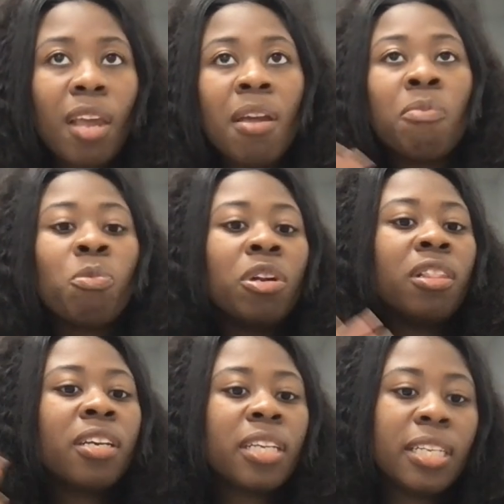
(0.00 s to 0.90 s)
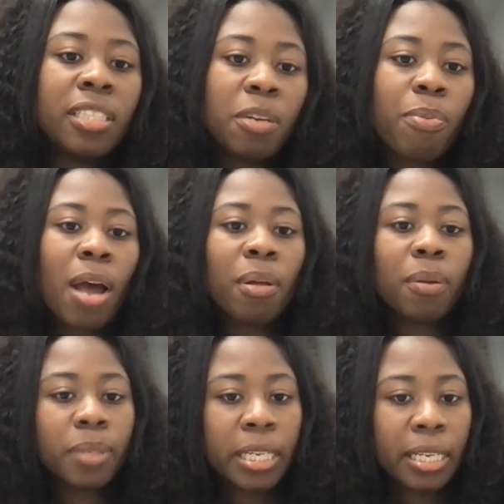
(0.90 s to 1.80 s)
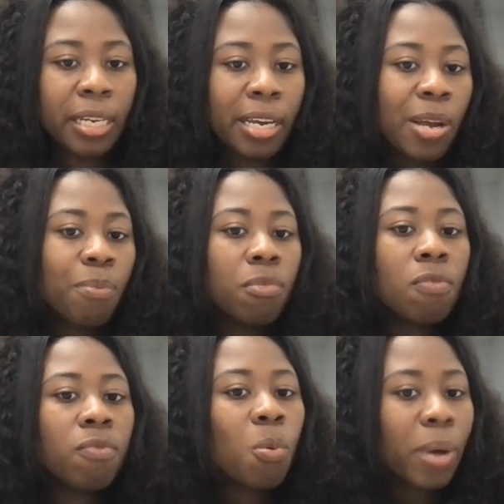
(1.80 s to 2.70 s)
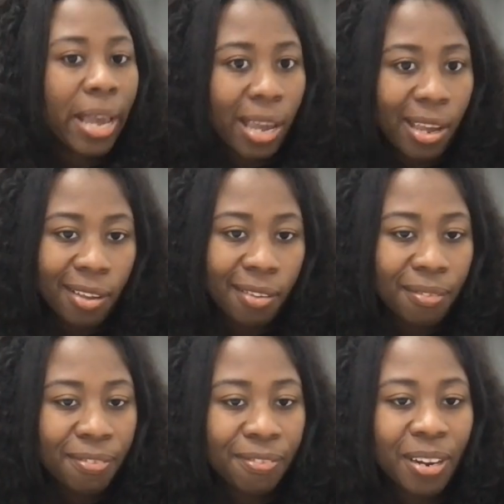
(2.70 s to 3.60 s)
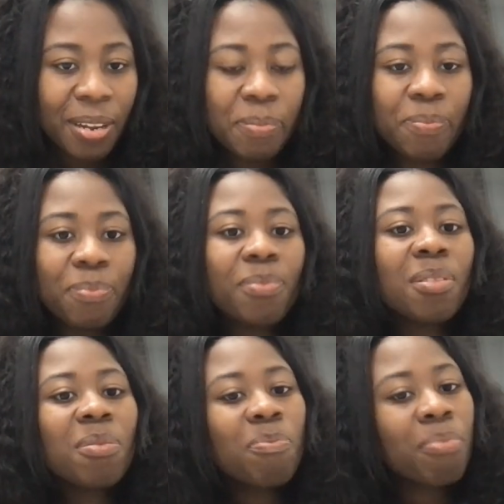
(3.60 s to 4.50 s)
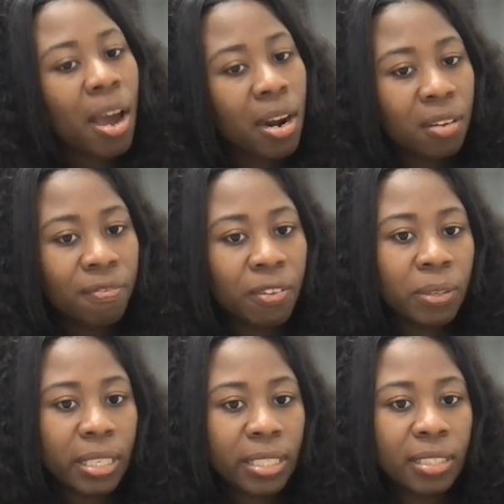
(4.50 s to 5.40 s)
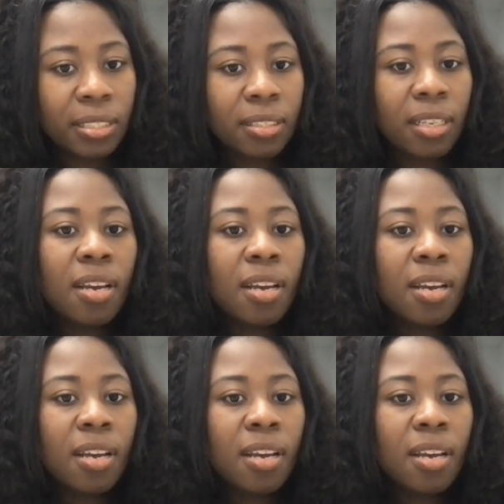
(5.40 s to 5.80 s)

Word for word: And we're looking to probably move away from product focus